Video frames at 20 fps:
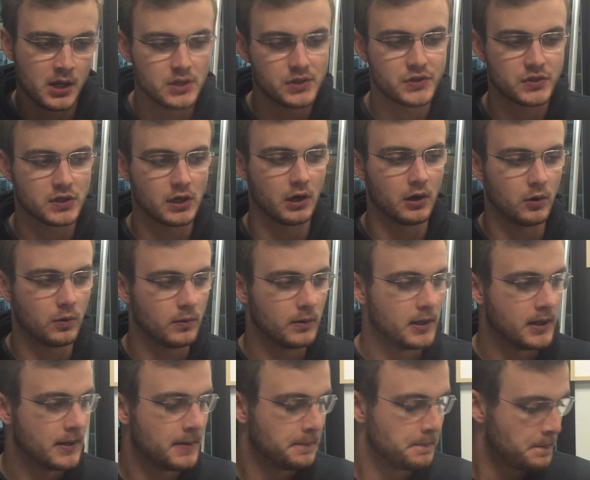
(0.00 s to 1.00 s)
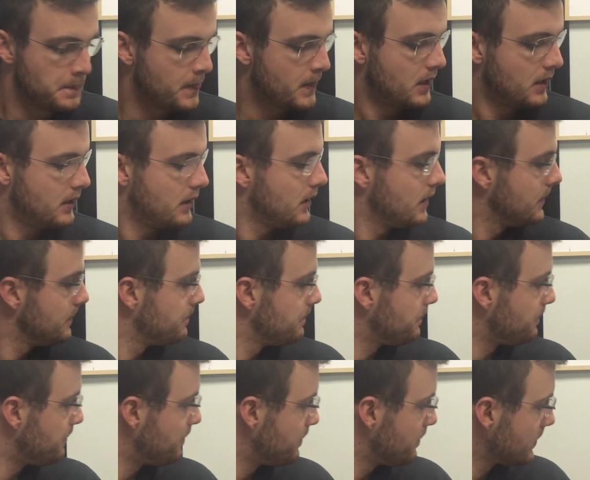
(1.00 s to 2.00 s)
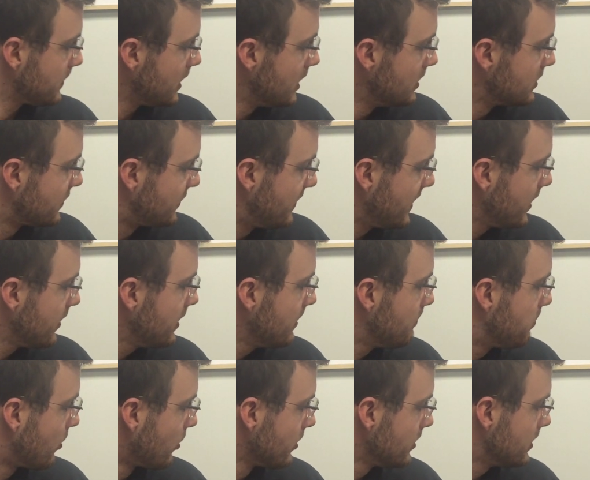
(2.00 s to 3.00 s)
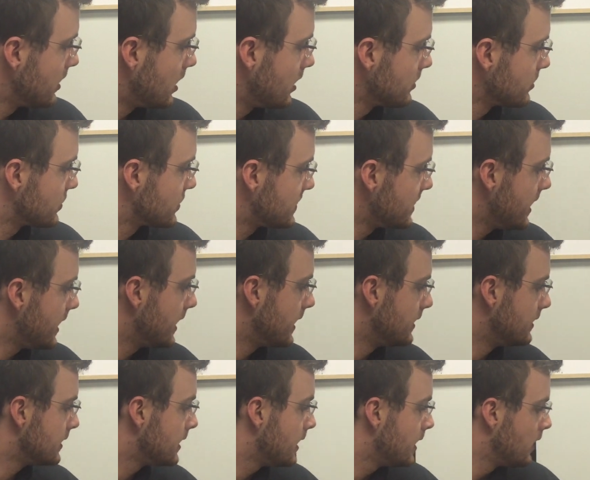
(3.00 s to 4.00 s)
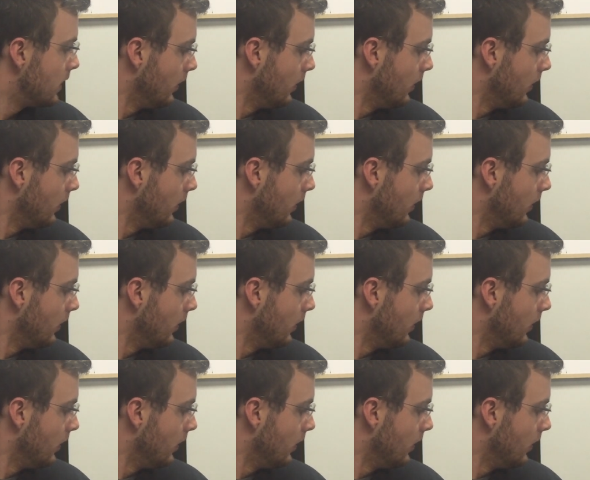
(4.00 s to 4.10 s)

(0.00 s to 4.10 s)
So it's very important to understand